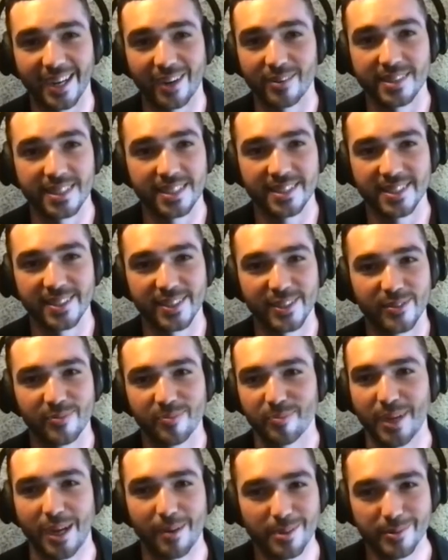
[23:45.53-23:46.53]
How did you,
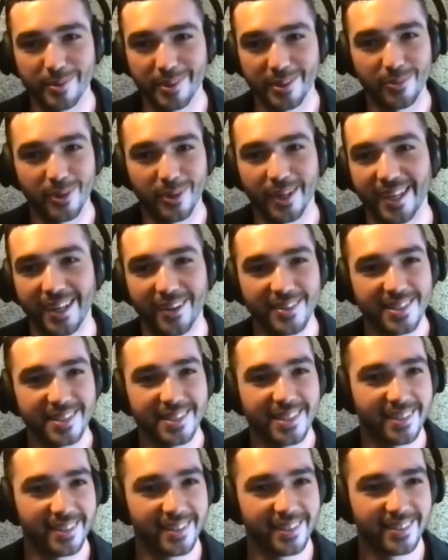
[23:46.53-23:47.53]
perhaps we can work it out
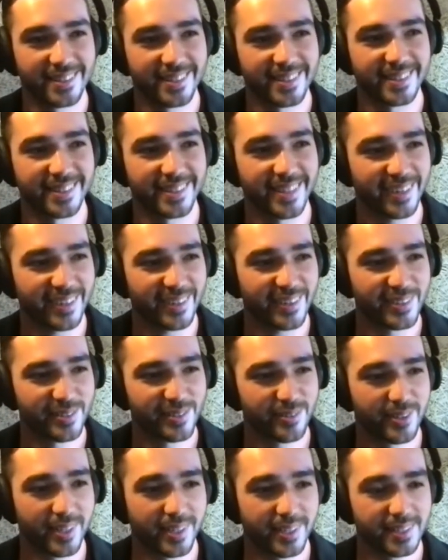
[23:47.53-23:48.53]
together, that kind
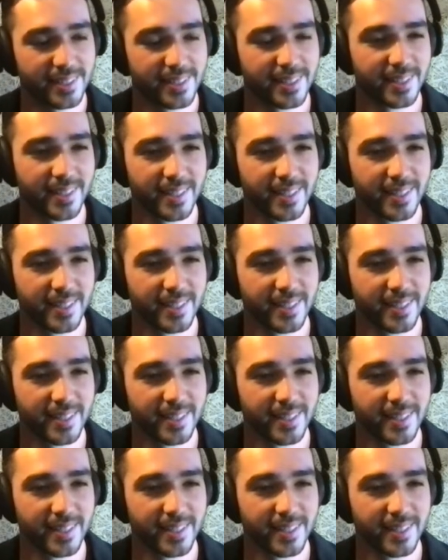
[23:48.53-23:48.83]
of thing.